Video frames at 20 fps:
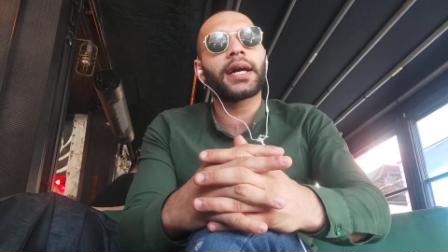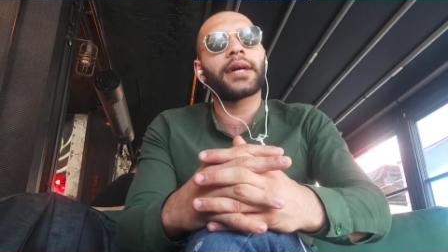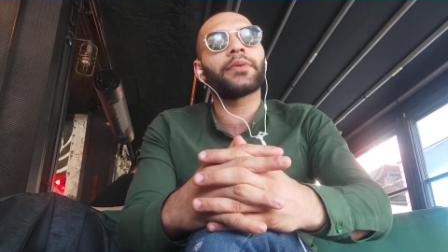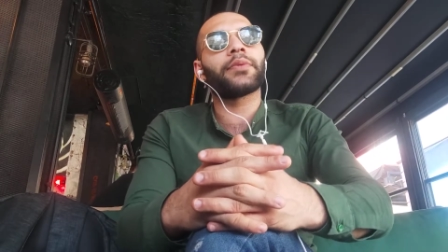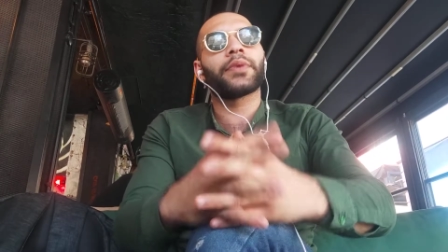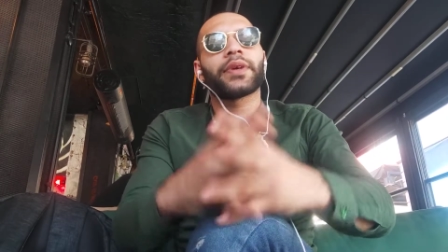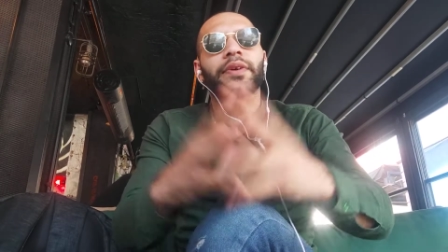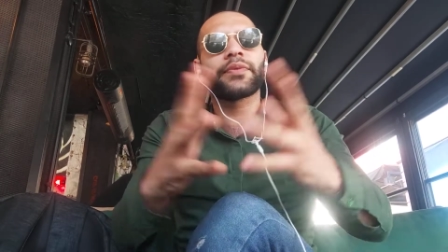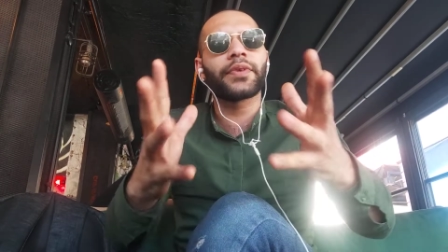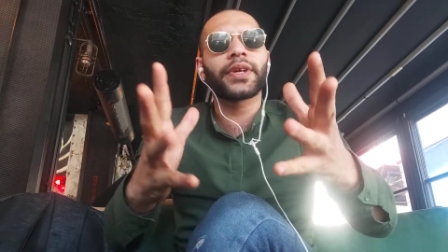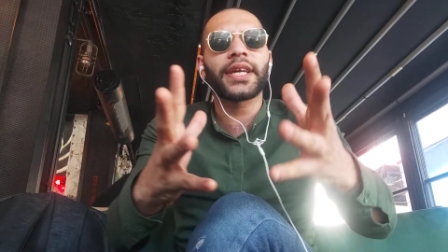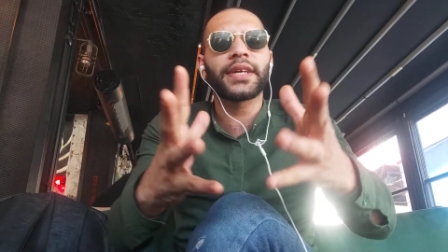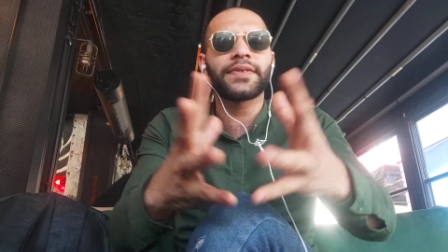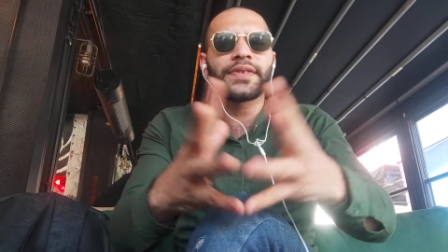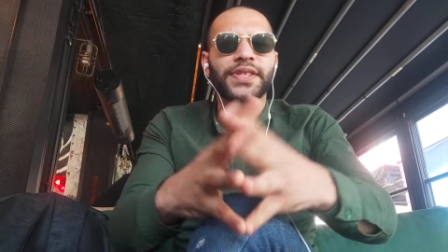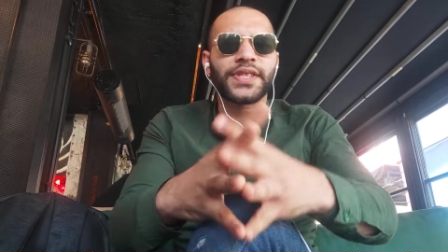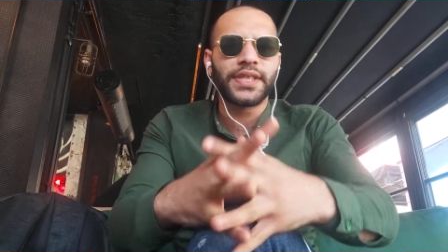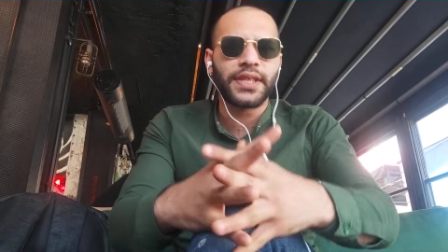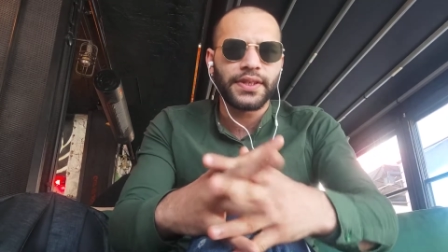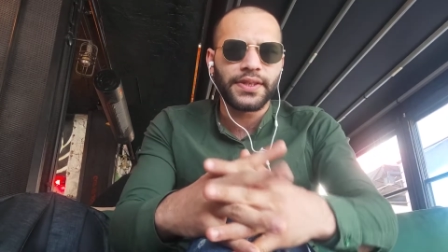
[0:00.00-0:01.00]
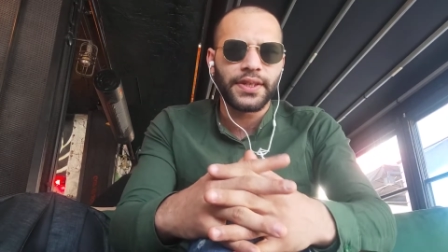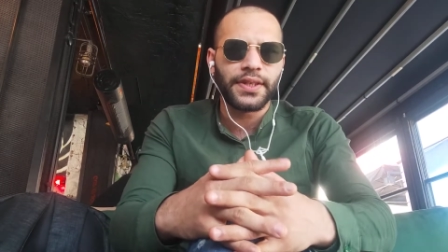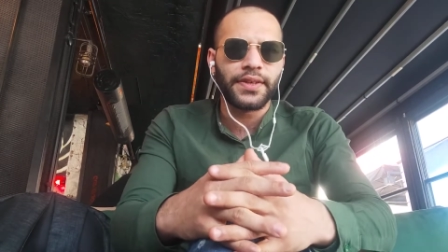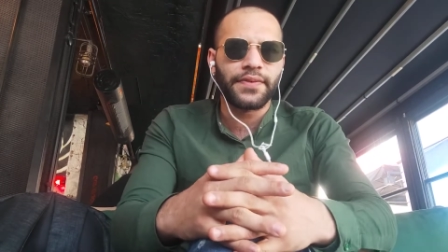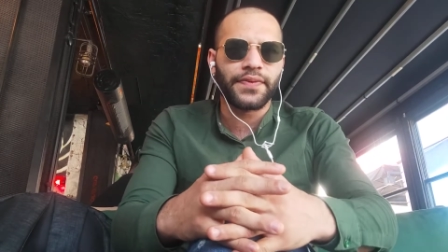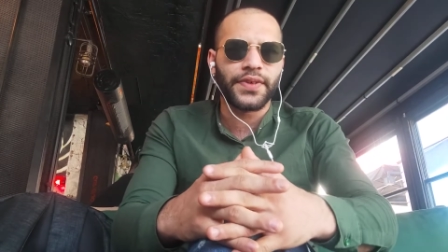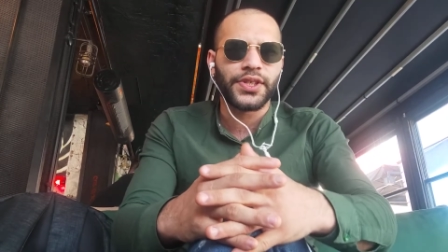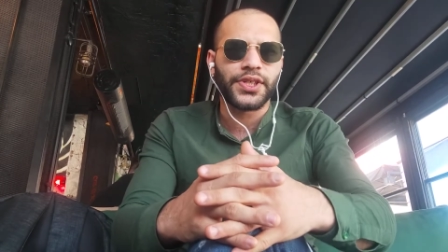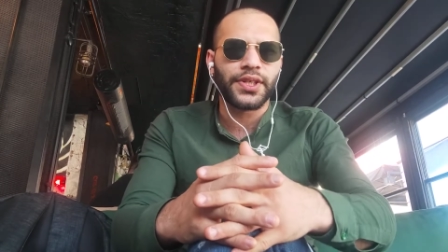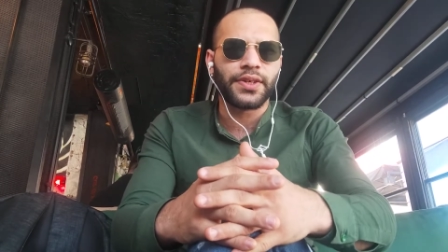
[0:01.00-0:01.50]
we can discuss in the
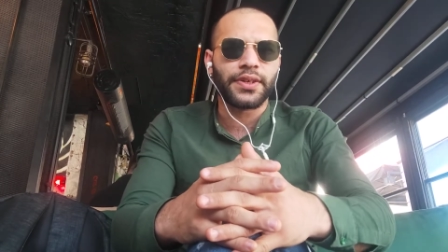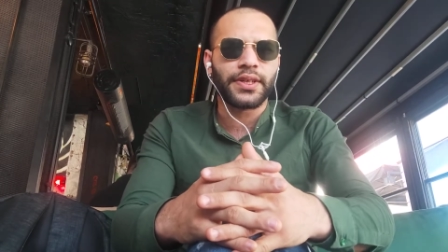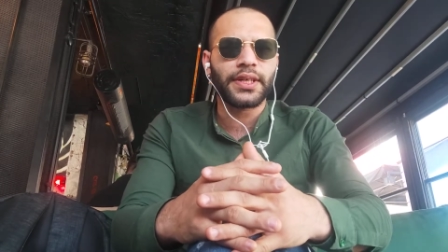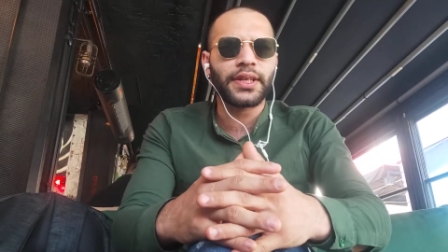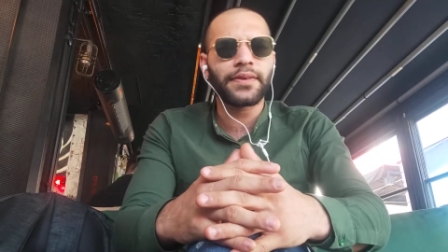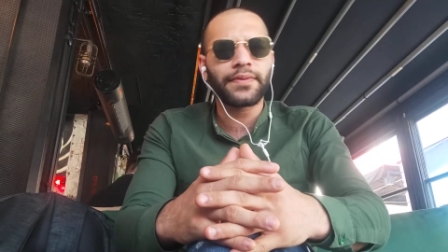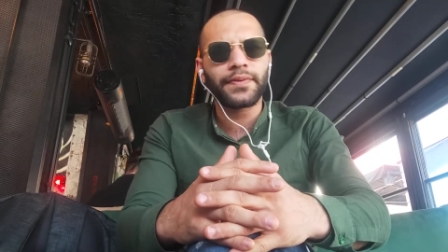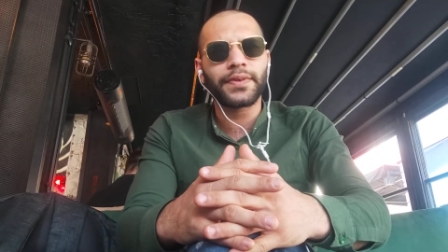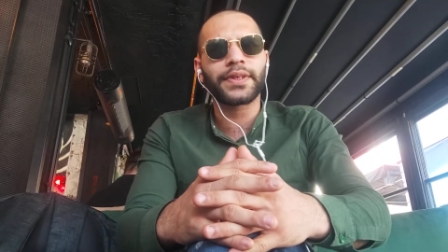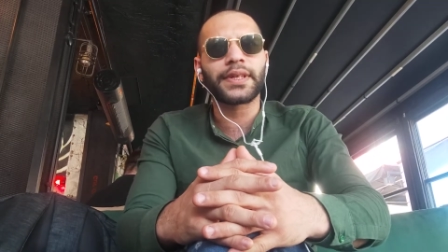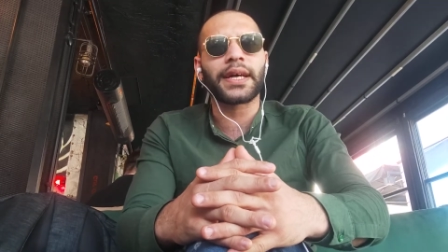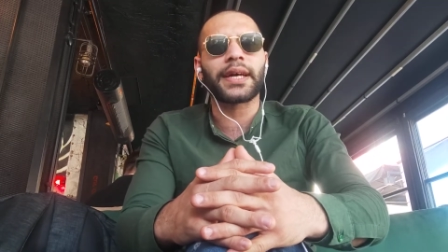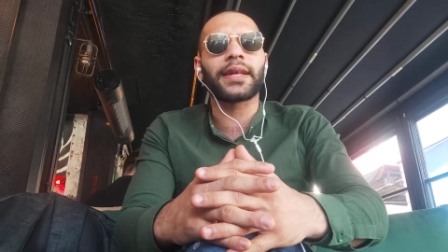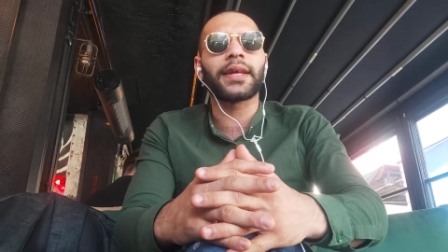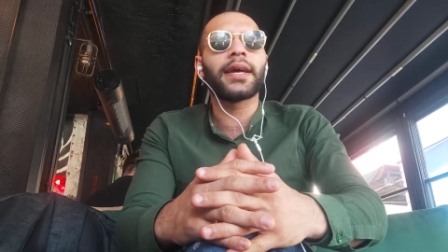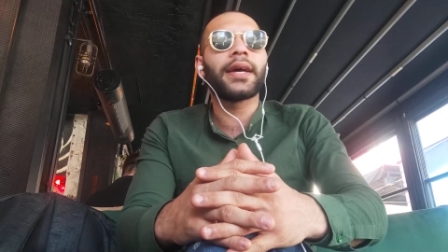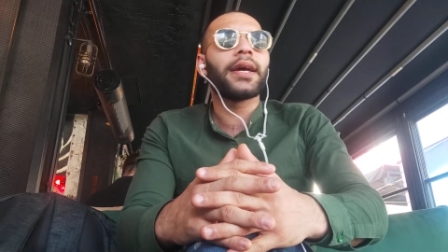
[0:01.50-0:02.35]
future, okay, for that.